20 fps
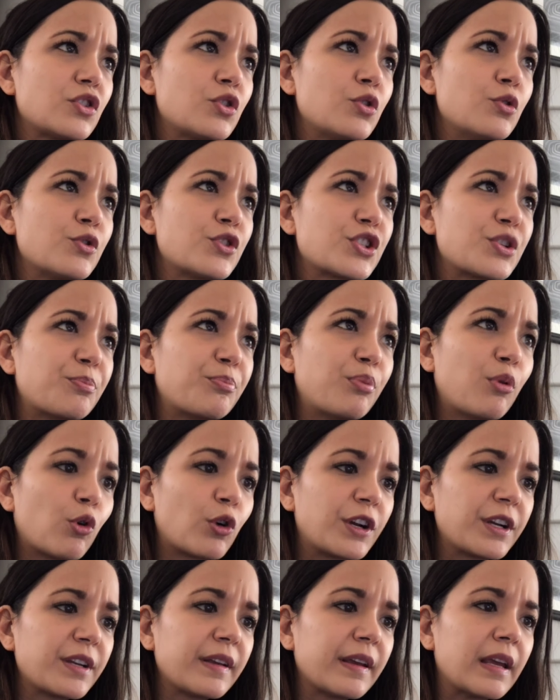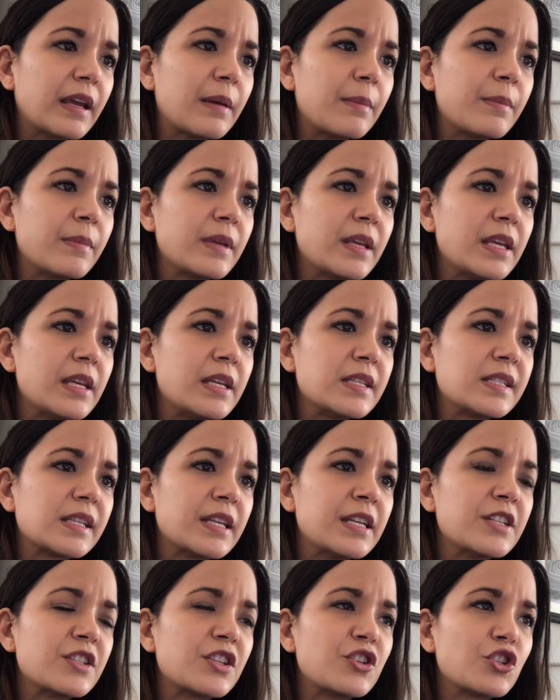support him.
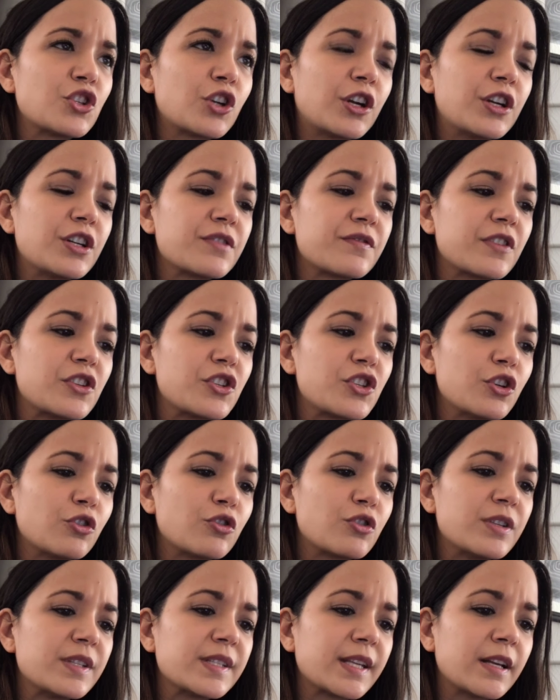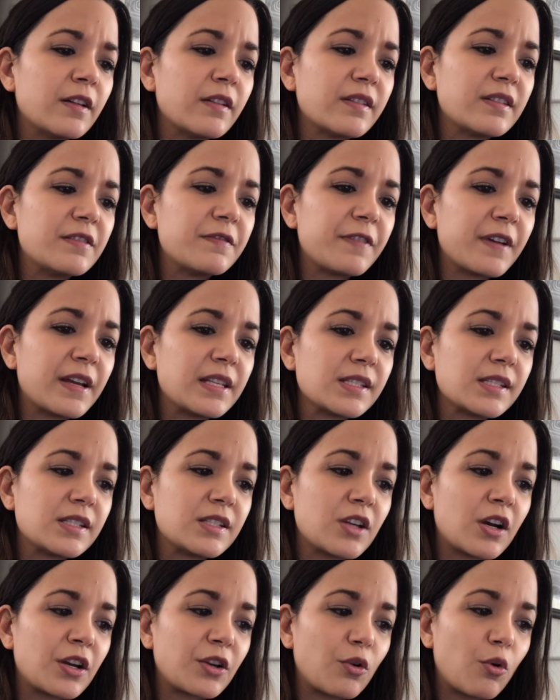He's in charge of the
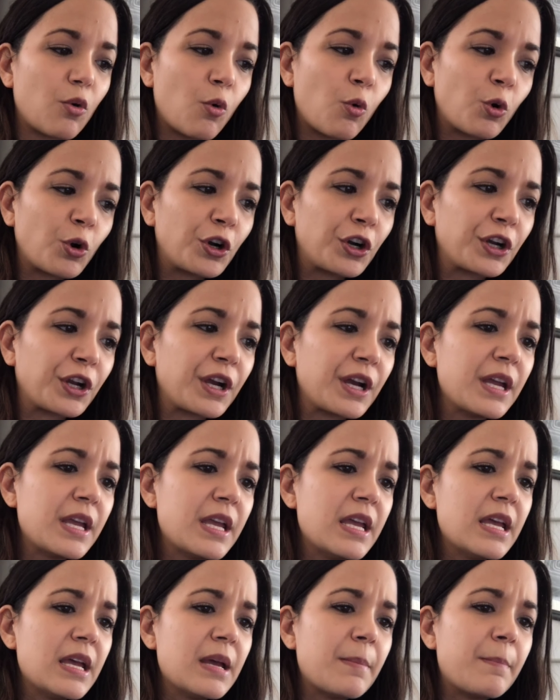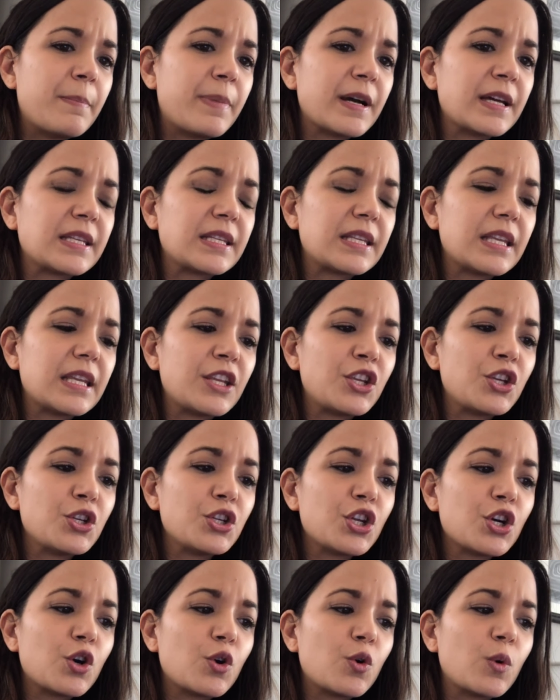children'shealthdefense.org, but you
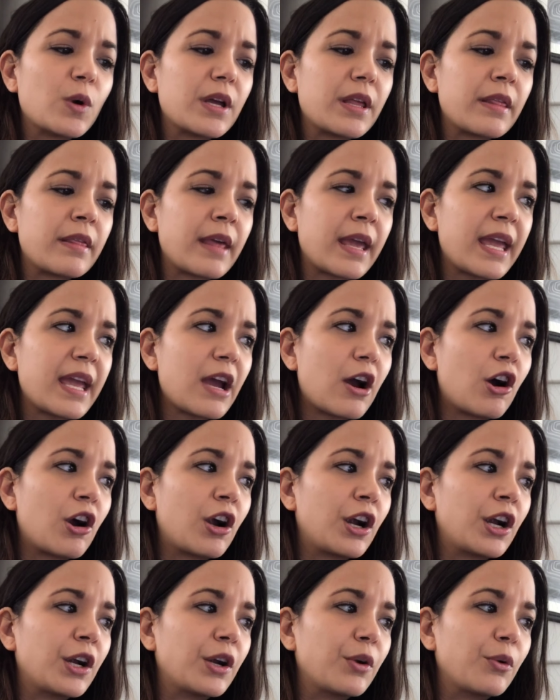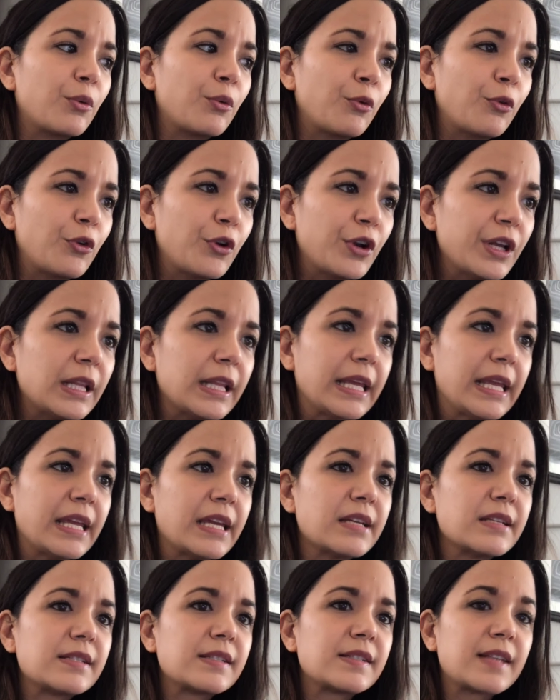know, they are
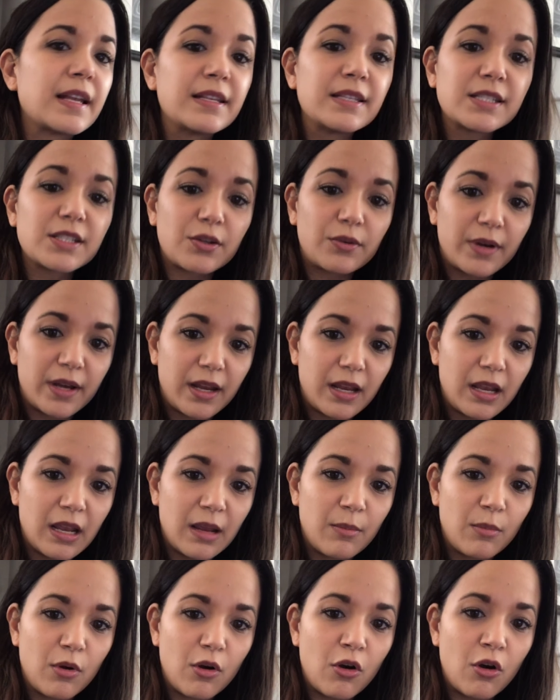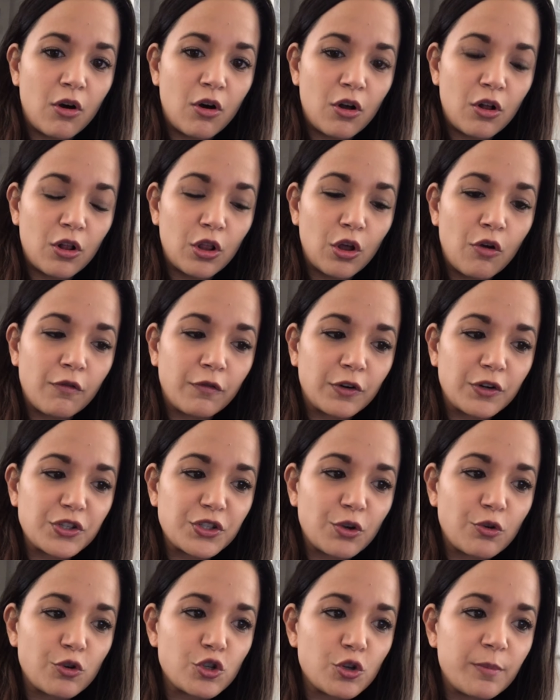really censoring him all over
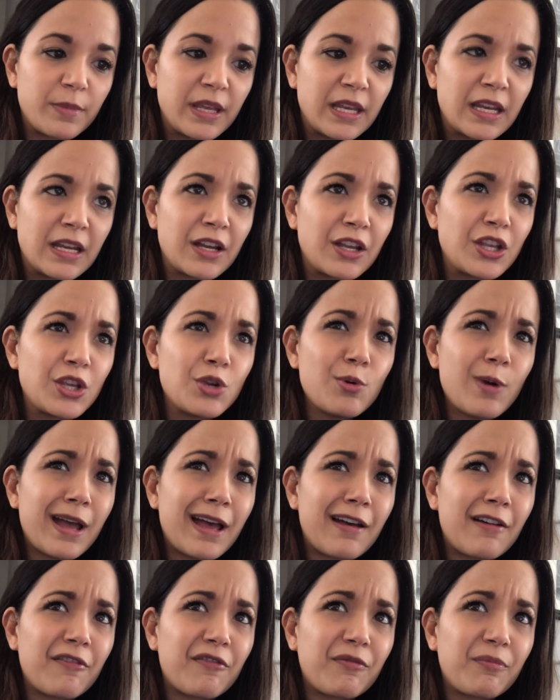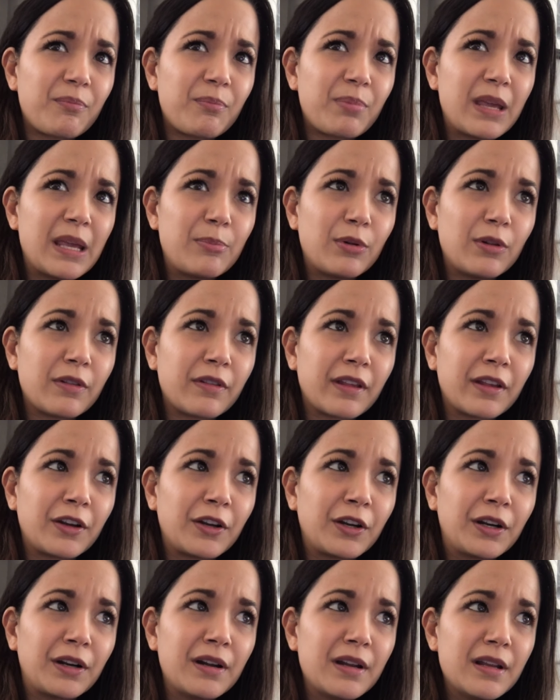social media. You have people that
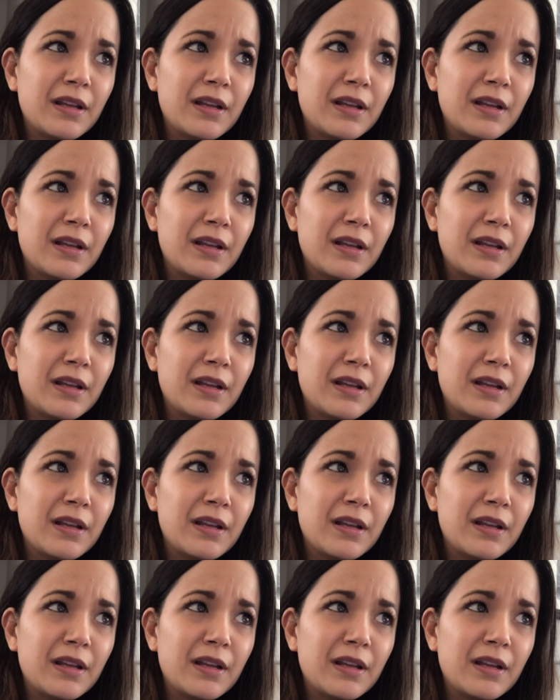are